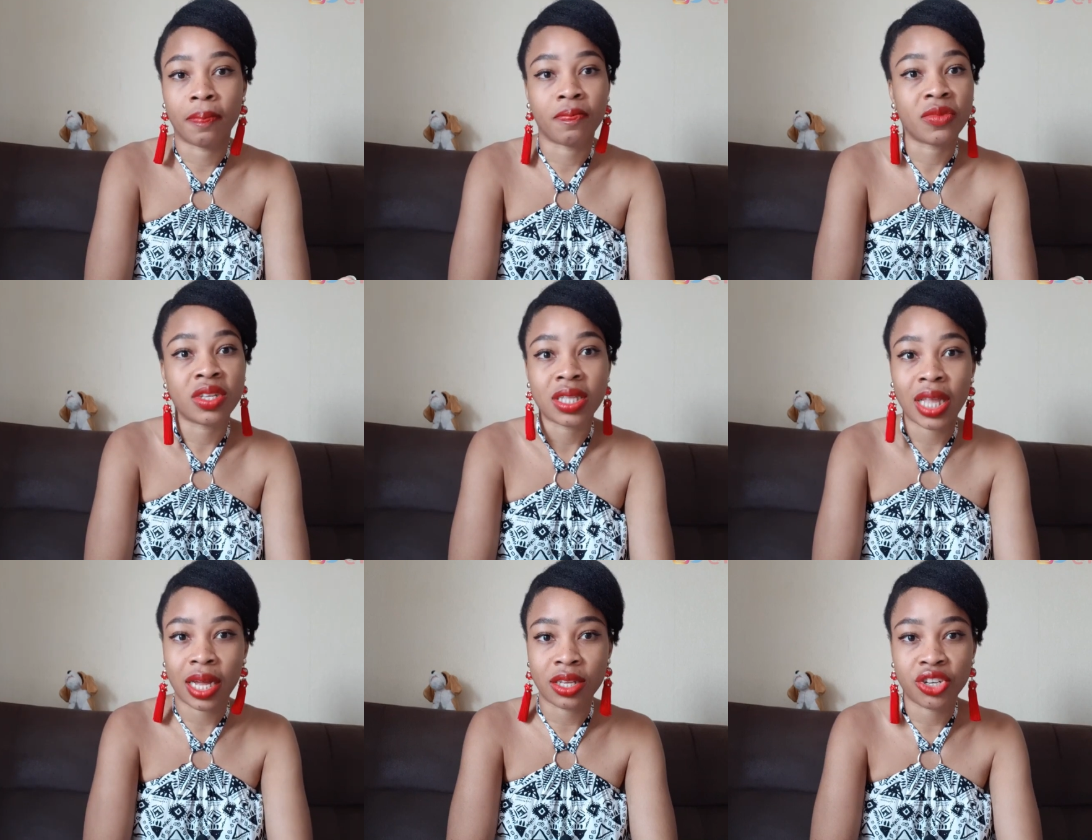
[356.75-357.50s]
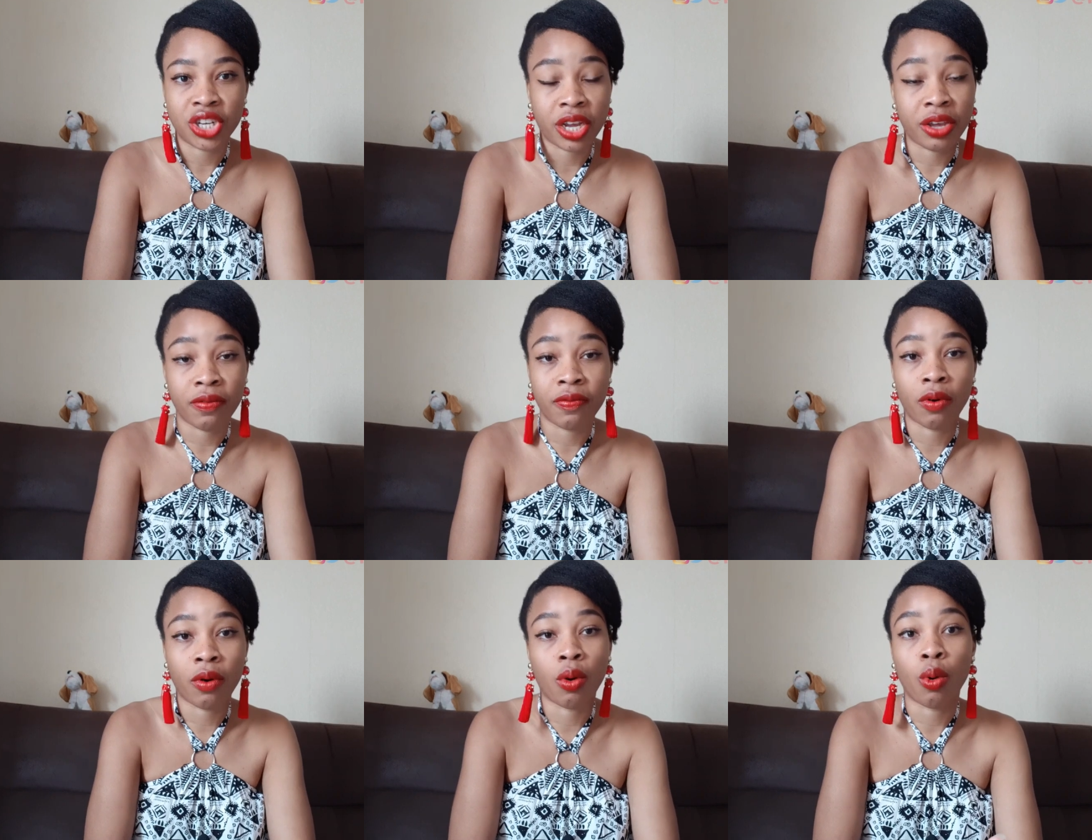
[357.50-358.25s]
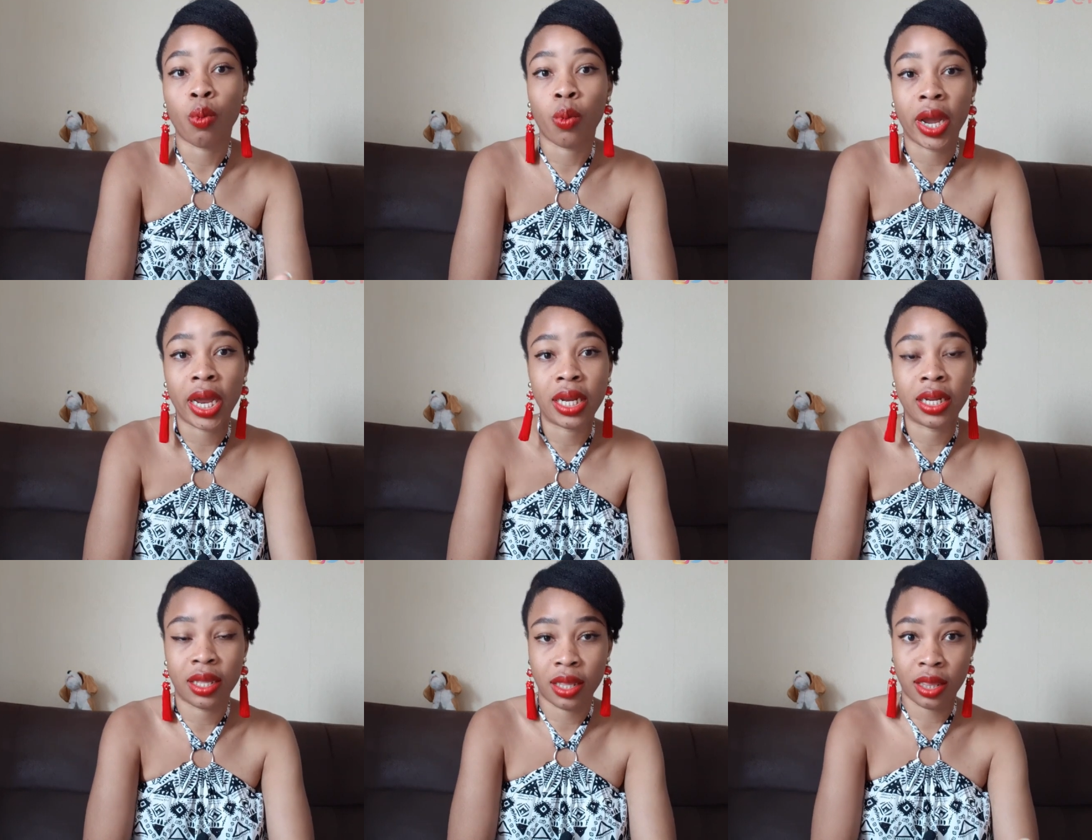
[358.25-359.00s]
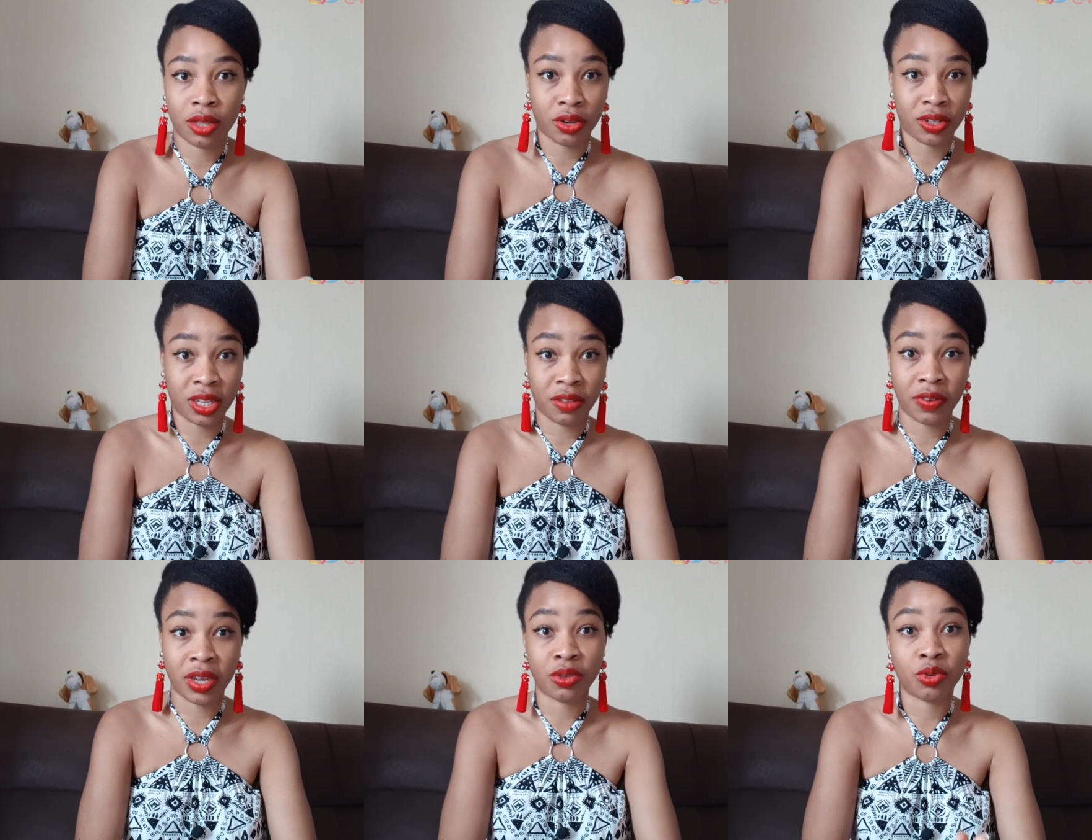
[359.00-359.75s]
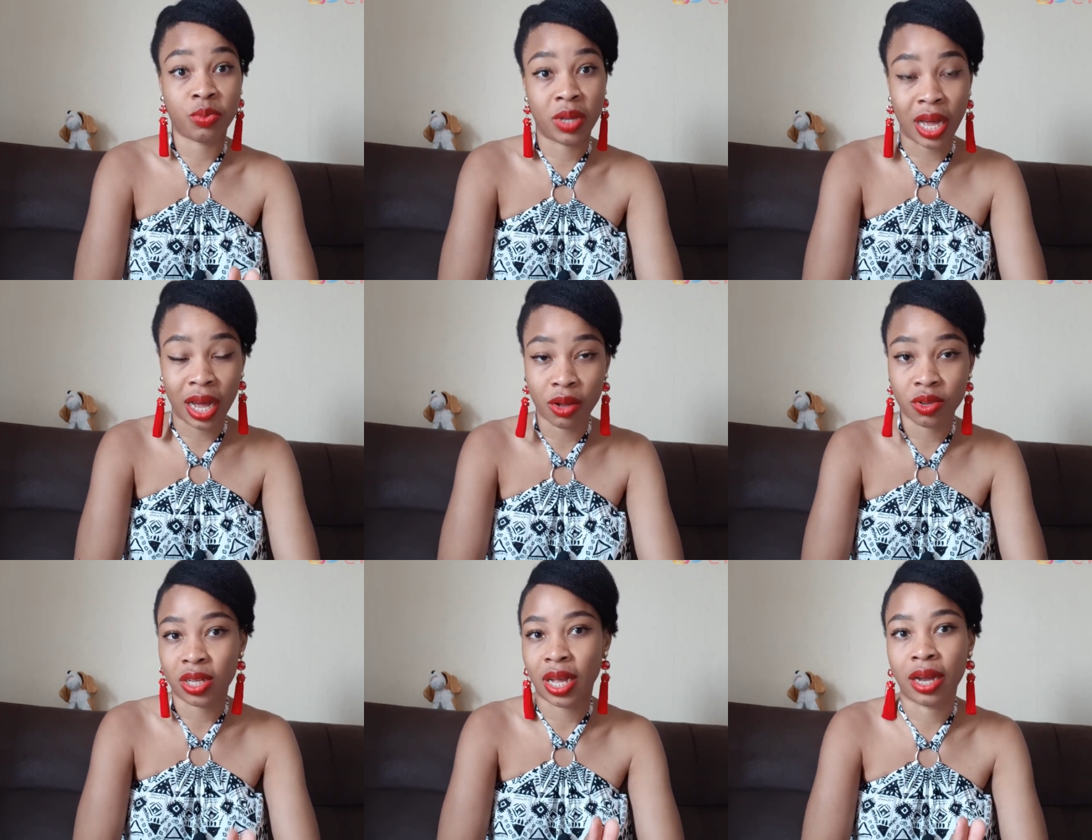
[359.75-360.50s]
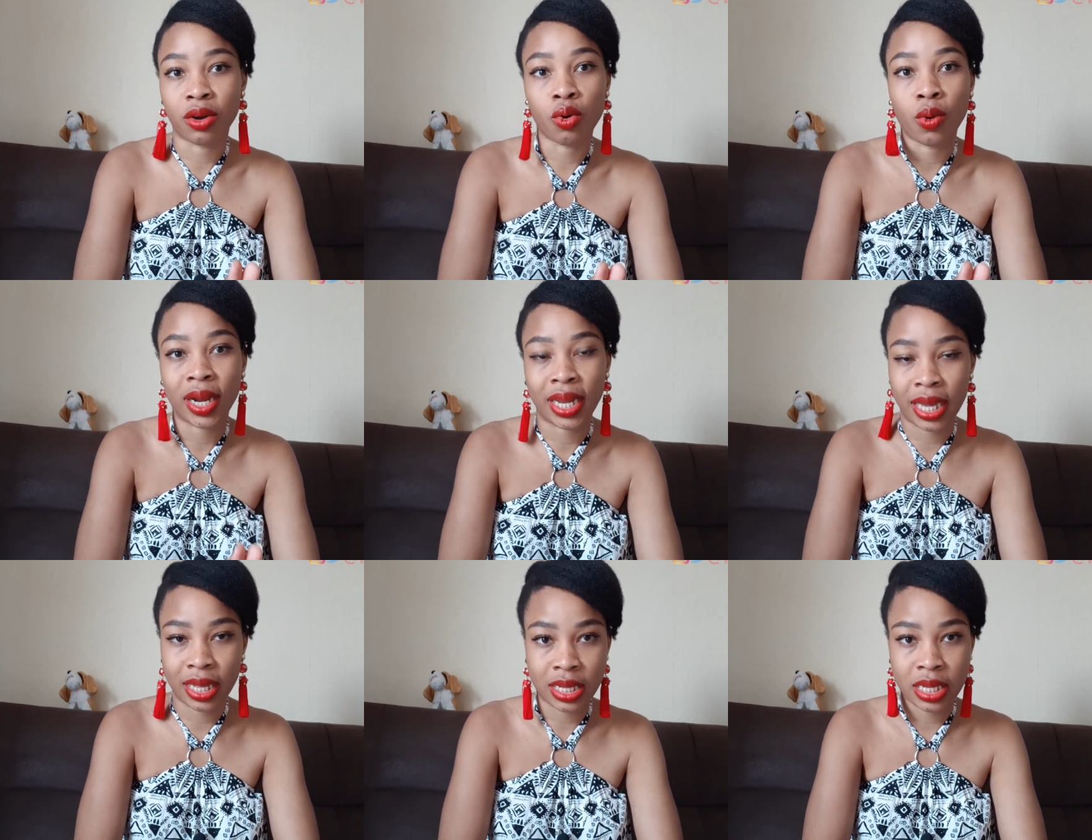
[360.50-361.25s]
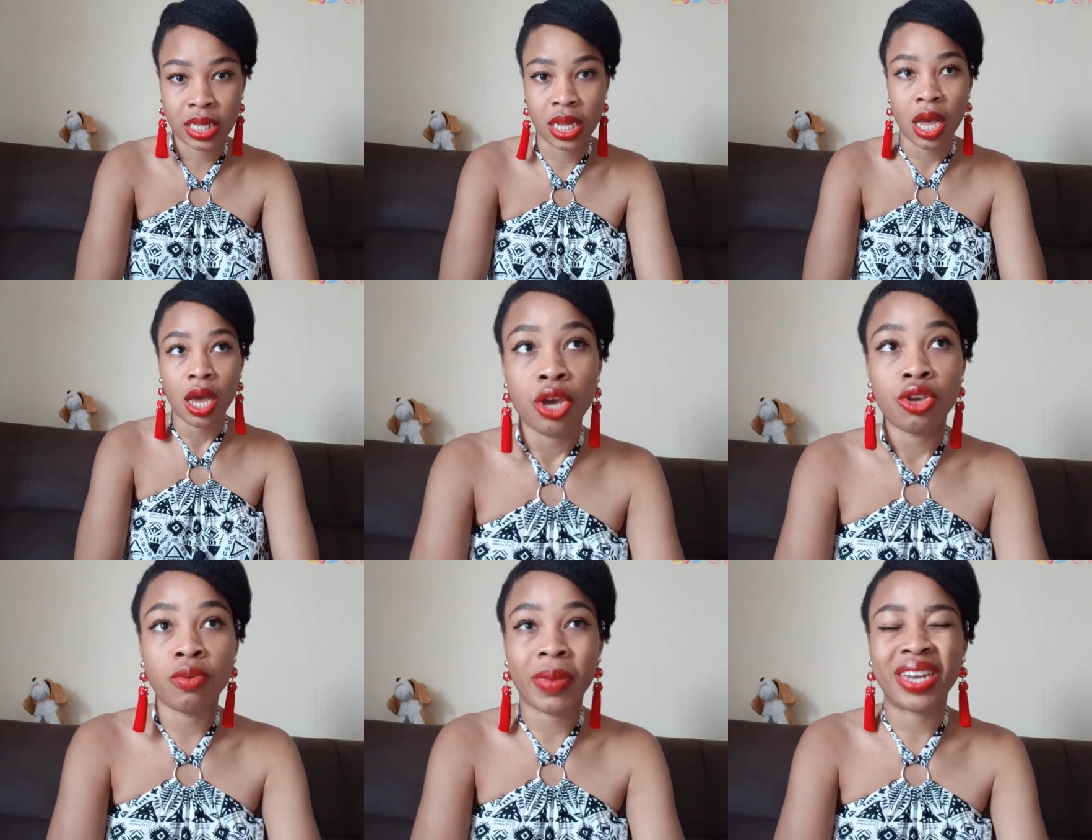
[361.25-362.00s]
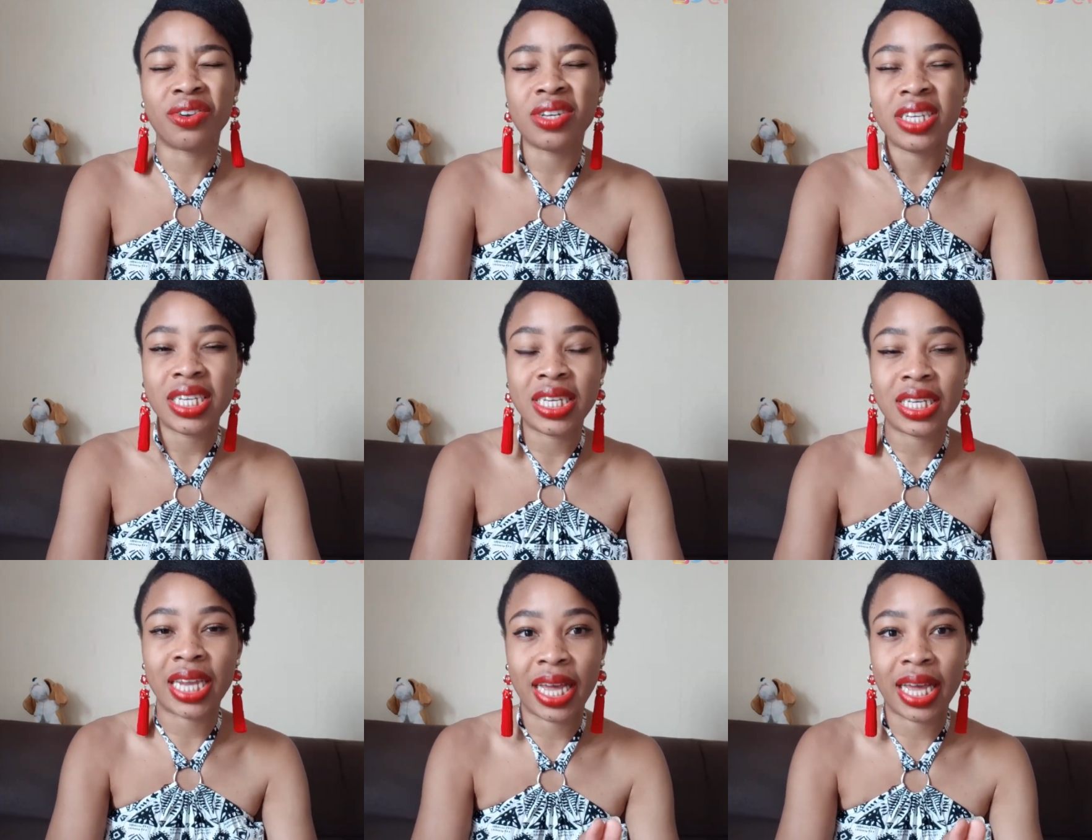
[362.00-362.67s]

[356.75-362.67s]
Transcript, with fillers: start checking for when your certificate will be out and go and get it. You might not need it